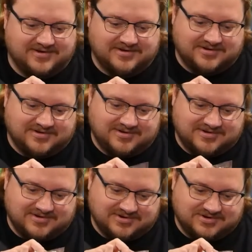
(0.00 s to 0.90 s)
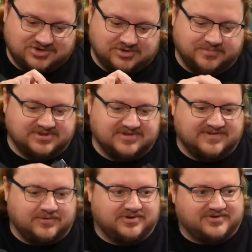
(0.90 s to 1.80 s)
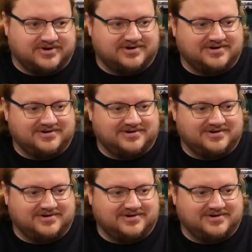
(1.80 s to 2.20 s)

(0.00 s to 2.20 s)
Do you want to put the seahorse on?